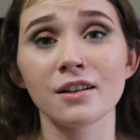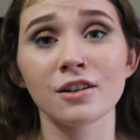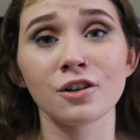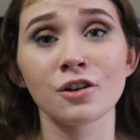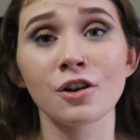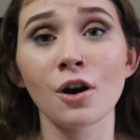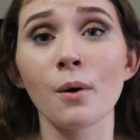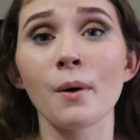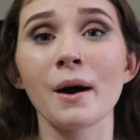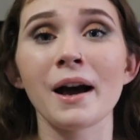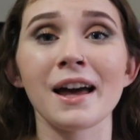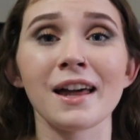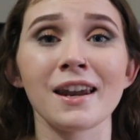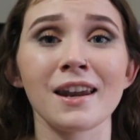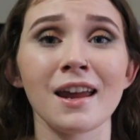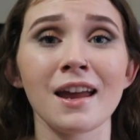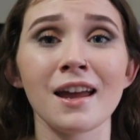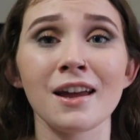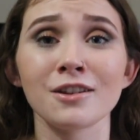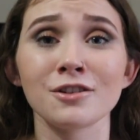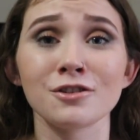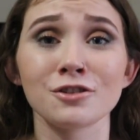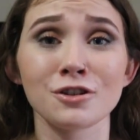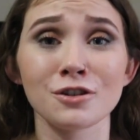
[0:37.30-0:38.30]
go ahead
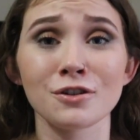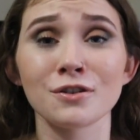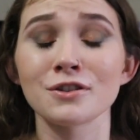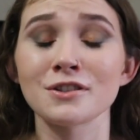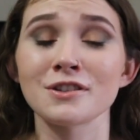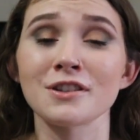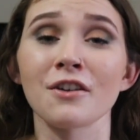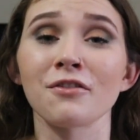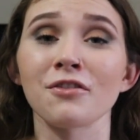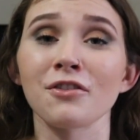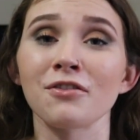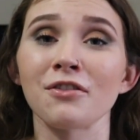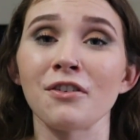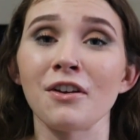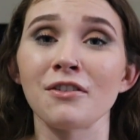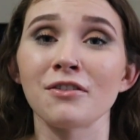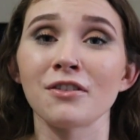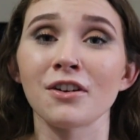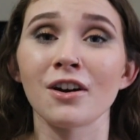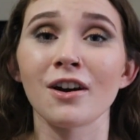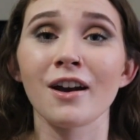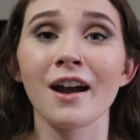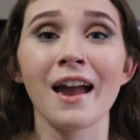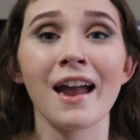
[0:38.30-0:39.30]
and do yourself a
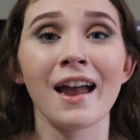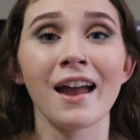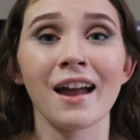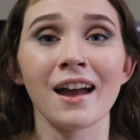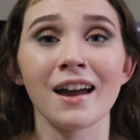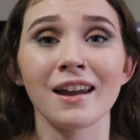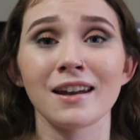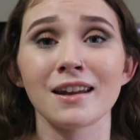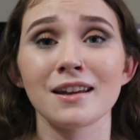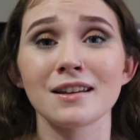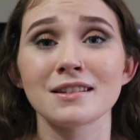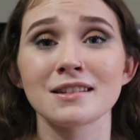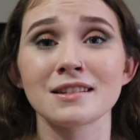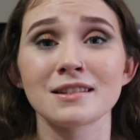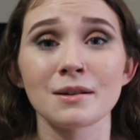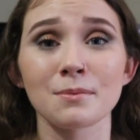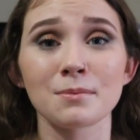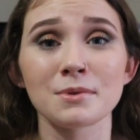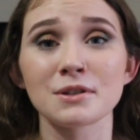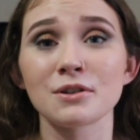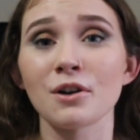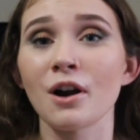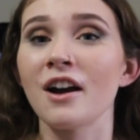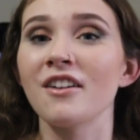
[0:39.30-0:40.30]
favor and
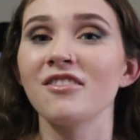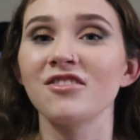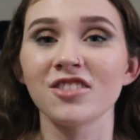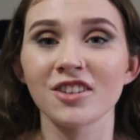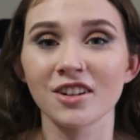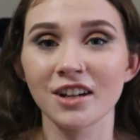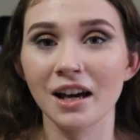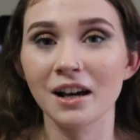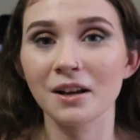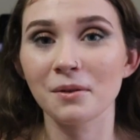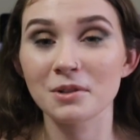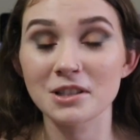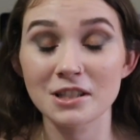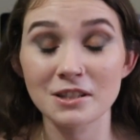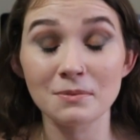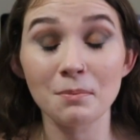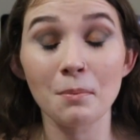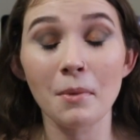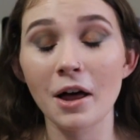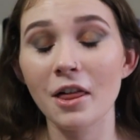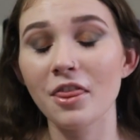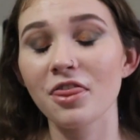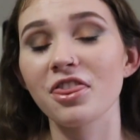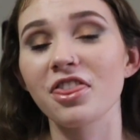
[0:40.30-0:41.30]
subscribe for next
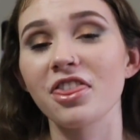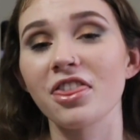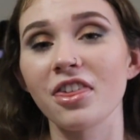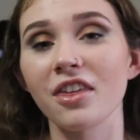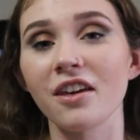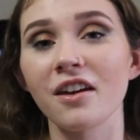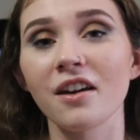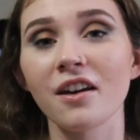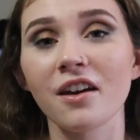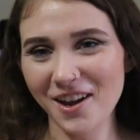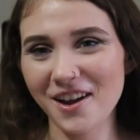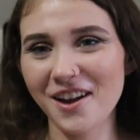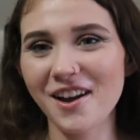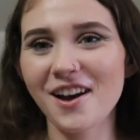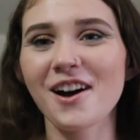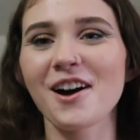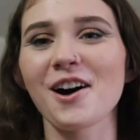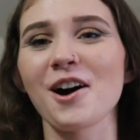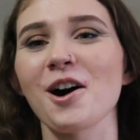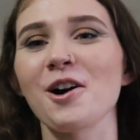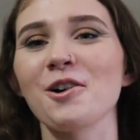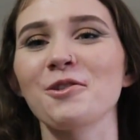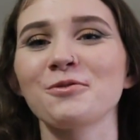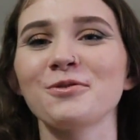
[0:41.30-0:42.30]
month.
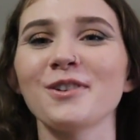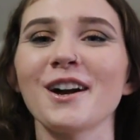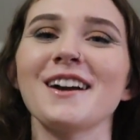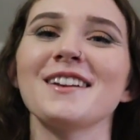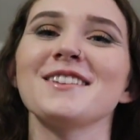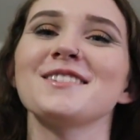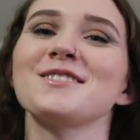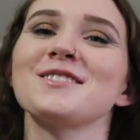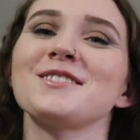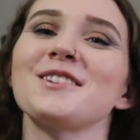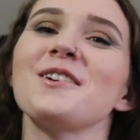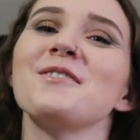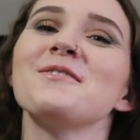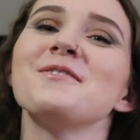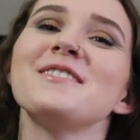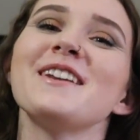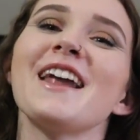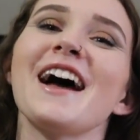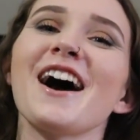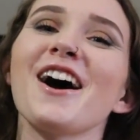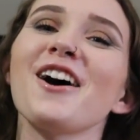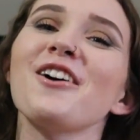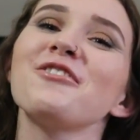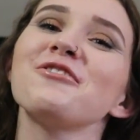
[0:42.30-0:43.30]
Alright, so
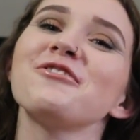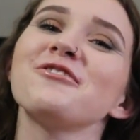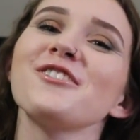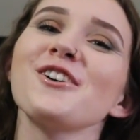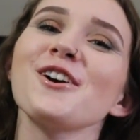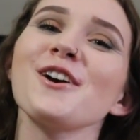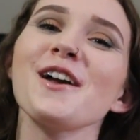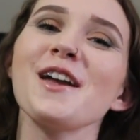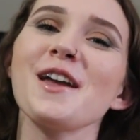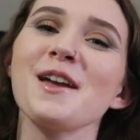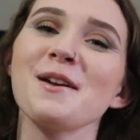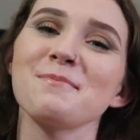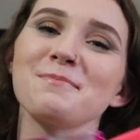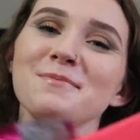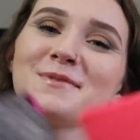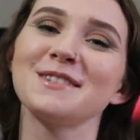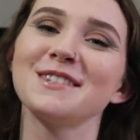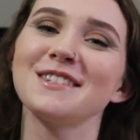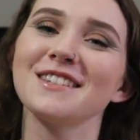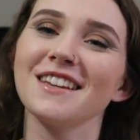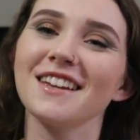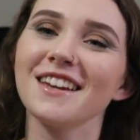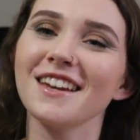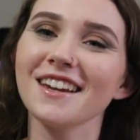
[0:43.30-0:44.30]
now for
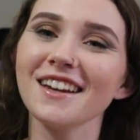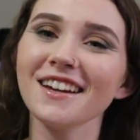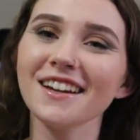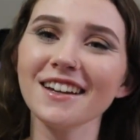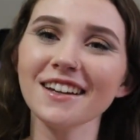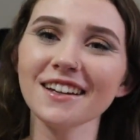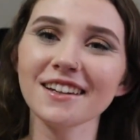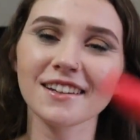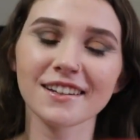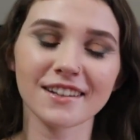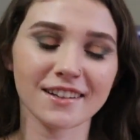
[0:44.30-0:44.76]
Ipsy.